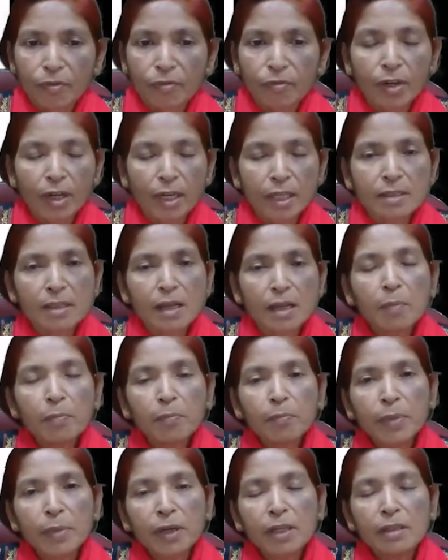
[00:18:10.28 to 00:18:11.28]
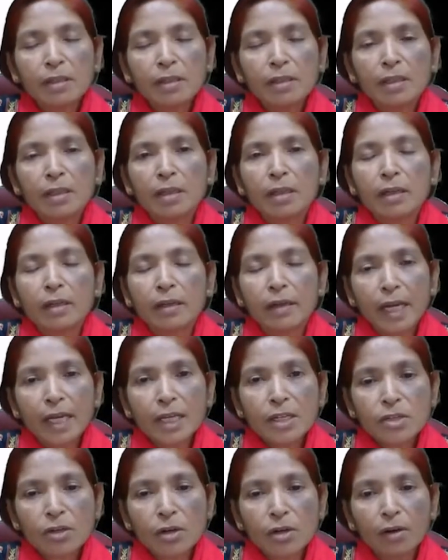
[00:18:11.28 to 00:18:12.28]
For example,
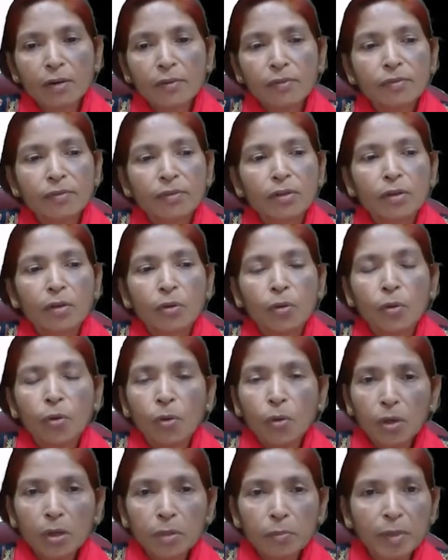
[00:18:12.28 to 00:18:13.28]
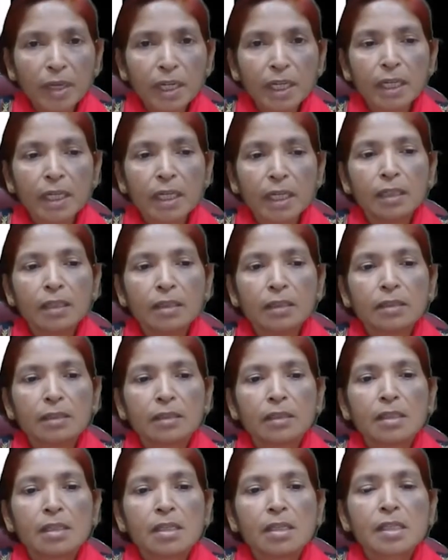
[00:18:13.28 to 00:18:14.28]
rent of own building,
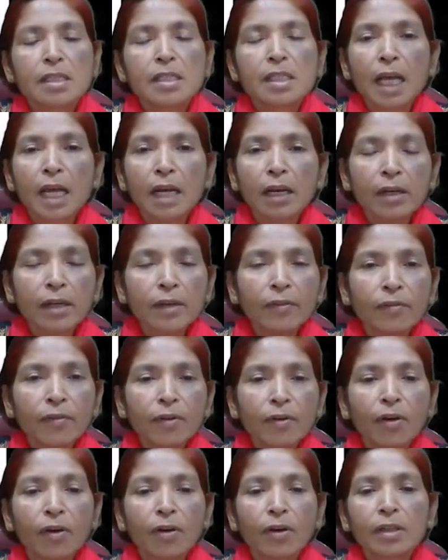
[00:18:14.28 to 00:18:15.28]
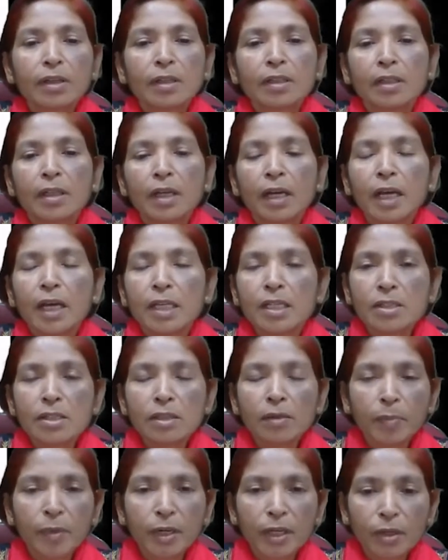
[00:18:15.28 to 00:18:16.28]
salary for
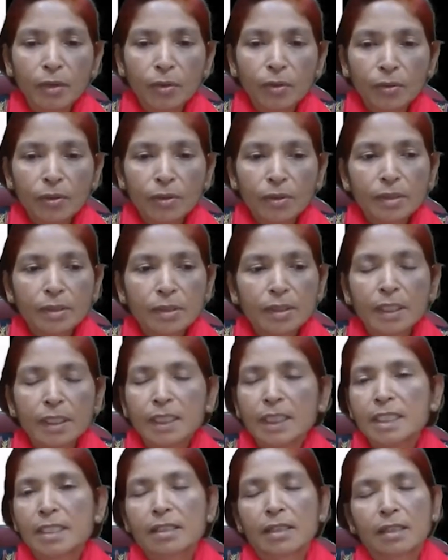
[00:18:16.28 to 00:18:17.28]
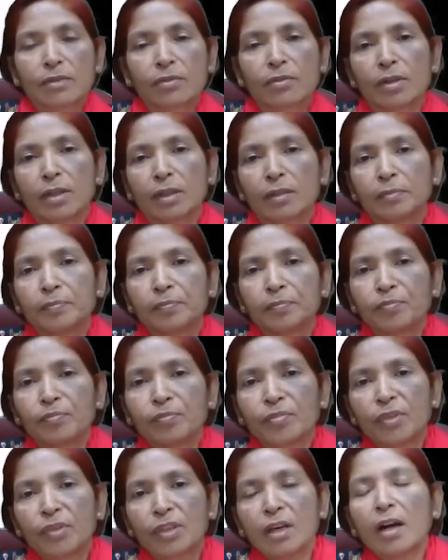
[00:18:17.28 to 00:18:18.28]
entrepreneur, etc.
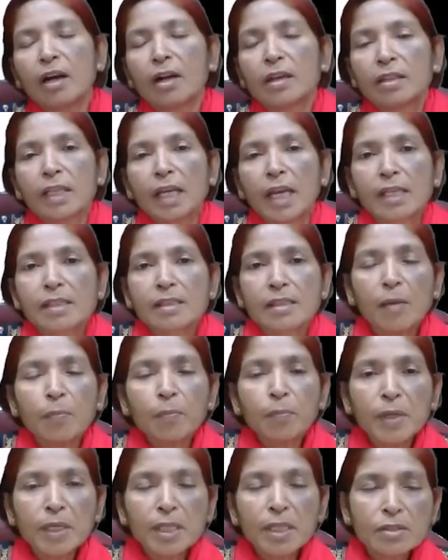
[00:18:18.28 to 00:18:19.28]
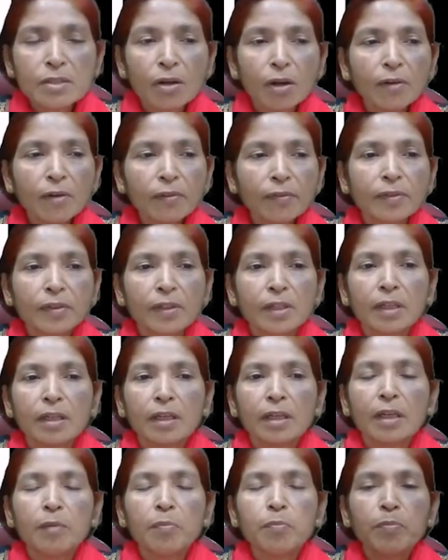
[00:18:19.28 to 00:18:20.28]
are the examples of
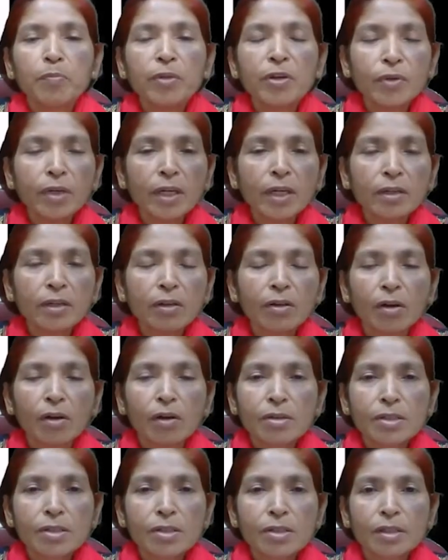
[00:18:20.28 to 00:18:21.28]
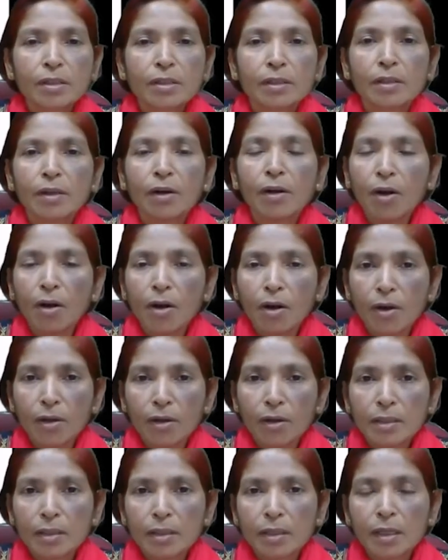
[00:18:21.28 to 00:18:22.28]
imputed cost
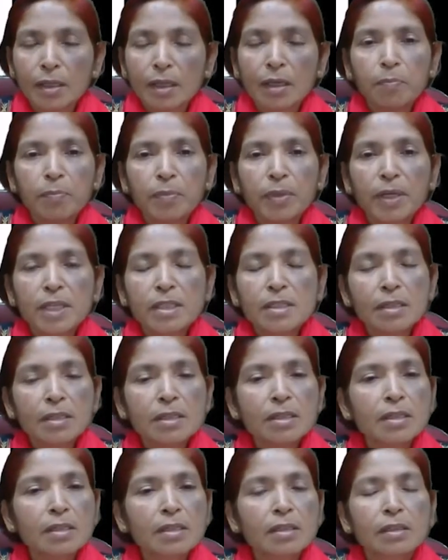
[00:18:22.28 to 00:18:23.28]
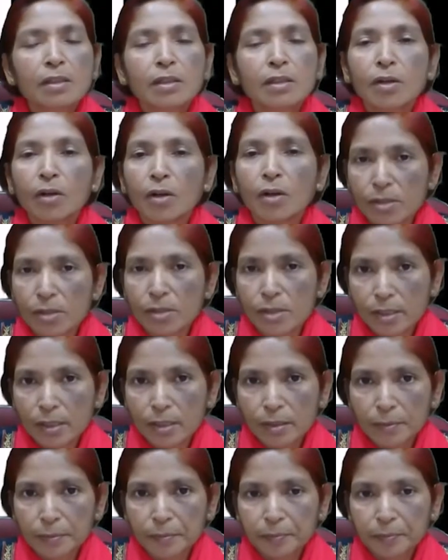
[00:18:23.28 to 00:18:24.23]
or implicit cost.